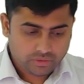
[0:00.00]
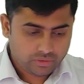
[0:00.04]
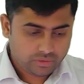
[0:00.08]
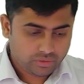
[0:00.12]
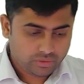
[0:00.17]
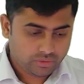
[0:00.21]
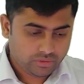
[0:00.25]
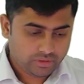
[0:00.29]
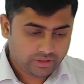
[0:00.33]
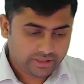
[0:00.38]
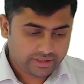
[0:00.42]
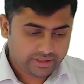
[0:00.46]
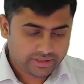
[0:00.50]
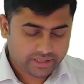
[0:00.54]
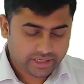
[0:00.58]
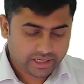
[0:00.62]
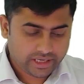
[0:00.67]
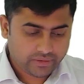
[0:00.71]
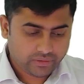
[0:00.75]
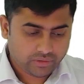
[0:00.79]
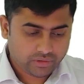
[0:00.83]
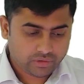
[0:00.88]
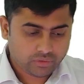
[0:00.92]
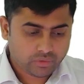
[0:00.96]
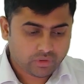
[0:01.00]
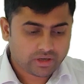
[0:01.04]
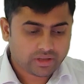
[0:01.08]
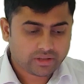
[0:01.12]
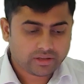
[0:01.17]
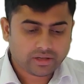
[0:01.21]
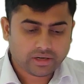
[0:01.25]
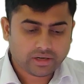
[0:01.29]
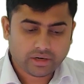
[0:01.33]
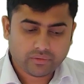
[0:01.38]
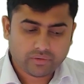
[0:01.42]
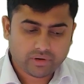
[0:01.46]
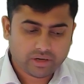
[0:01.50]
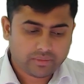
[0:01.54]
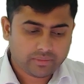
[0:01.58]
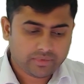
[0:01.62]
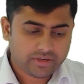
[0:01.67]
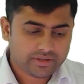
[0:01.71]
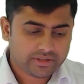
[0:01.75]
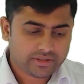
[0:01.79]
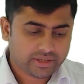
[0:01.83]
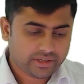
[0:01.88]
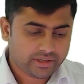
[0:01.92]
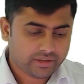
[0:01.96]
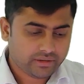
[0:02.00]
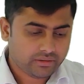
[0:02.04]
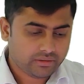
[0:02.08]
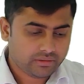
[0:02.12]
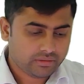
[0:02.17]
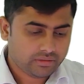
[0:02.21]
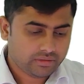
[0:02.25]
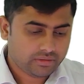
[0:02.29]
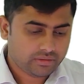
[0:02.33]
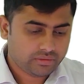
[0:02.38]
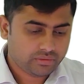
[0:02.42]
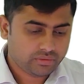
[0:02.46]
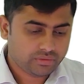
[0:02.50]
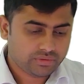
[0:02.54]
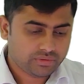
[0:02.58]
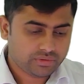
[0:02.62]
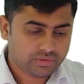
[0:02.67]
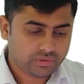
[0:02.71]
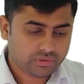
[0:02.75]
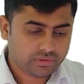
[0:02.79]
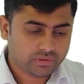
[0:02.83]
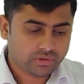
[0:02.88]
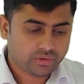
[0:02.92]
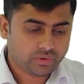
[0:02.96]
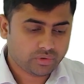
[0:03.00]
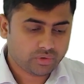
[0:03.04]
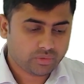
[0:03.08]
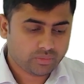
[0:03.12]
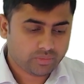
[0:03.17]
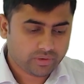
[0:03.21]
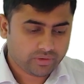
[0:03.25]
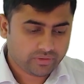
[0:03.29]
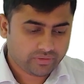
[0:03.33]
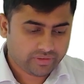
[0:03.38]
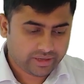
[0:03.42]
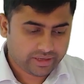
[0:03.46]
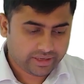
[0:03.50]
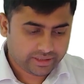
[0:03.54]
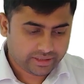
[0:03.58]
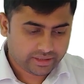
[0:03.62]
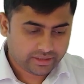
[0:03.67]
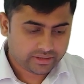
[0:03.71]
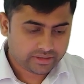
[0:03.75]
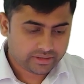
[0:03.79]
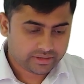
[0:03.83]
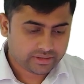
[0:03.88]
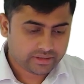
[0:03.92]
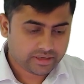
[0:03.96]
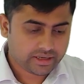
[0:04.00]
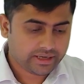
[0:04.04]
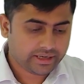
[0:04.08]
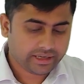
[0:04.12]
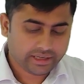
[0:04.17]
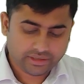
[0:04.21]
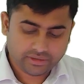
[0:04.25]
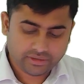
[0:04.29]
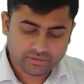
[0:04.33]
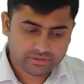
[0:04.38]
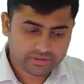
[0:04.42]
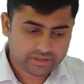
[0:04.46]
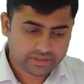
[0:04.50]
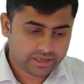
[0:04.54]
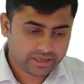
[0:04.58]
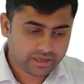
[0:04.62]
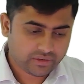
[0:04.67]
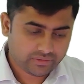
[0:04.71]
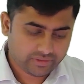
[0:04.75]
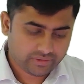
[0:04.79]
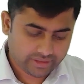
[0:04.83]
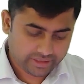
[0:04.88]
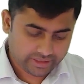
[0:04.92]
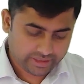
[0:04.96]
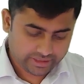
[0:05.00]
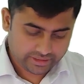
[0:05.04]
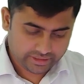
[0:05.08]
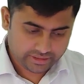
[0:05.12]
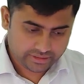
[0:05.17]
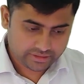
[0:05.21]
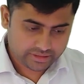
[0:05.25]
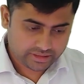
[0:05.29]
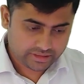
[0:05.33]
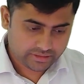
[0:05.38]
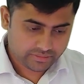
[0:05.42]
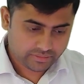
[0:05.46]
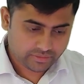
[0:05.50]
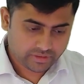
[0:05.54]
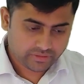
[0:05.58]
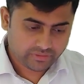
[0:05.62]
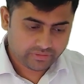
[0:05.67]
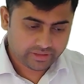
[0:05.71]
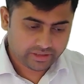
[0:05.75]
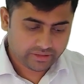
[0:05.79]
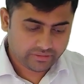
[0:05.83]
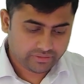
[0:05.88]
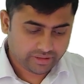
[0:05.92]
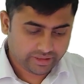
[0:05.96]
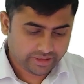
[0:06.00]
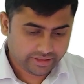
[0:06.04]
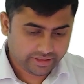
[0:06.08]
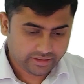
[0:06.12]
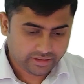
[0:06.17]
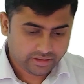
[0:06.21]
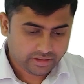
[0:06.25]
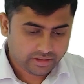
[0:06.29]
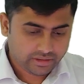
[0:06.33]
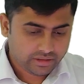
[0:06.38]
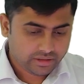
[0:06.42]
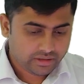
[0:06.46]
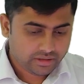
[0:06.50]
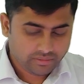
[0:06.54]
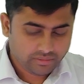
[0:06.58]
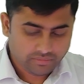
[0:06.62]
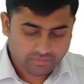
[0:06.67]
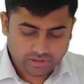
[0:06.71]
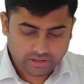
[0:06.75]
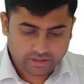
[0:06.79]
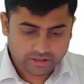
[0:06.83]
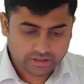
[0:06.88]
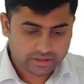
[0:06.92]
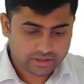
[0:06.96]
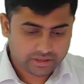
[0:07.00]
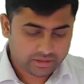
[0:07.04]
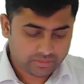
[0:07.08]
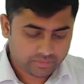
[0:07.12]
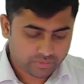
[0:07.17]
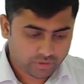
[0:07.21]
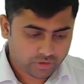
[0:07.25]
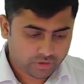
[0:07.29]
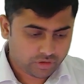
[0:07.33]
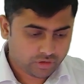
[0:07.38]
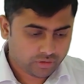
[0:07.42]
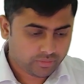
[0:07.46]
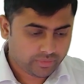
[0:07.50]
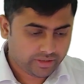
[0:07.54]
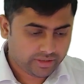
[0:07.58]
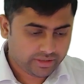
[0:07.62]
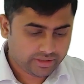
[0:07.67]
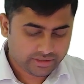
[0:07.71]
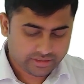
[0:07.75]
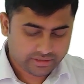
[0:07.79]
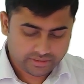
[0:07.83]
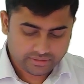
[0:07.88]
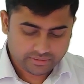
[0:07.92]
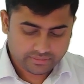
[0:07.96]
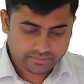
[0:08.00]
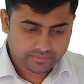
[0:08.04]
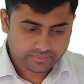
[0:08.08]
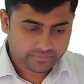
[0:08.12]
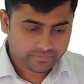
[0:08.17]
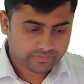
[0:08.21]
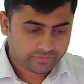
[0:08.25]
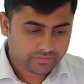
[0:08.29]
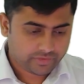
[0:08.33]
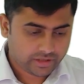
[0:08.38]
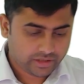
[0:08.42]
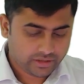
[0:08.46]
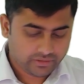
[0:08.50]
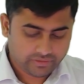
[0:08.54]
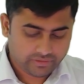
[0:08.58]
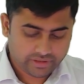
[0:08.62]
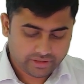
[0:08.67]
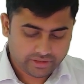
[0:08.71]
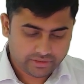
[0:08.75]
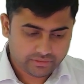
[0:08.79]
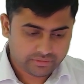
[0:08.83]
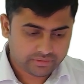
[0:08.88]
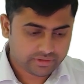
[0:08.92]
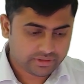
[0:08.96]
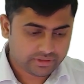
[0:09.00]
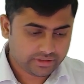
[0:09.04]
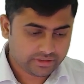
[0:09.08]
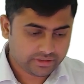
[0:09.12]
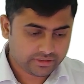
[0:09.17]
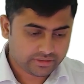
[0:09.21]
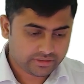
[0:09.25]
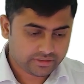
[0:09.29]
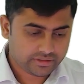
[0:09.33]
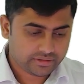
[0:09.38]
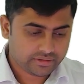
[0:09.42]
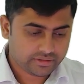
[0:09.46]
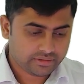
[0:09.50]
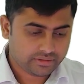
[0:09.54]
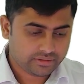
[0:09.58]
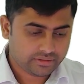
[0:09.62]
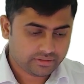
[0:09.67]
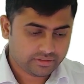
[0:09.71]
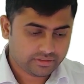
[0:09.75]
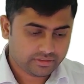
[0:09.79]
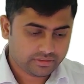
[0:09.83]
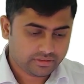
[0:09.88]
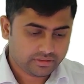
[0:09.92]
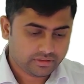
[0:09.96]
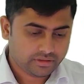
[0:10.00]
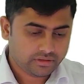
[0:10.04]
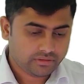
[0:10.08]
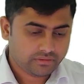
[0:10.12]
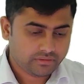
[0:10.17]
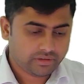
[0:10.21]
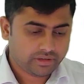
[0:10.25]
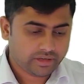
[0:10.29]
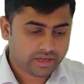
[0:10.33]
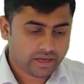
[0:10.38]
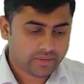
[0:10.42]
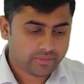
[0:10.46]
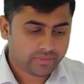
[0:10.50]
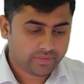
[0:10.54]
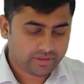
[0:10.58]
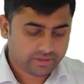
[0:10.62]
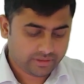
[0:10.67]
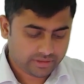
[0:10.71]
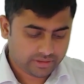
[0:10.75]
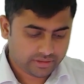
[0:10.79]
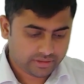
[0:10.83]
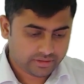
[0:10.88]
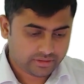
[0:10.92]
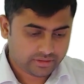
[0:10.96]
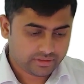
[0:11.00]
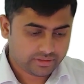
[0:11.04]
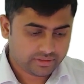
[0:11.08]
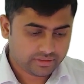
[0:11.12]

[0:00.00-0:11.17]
To, let's say I want to, what are the requirements I have to store the group of characters? I can use array of characters, that's perfectly fine. But the problem is, if I use this, what happens?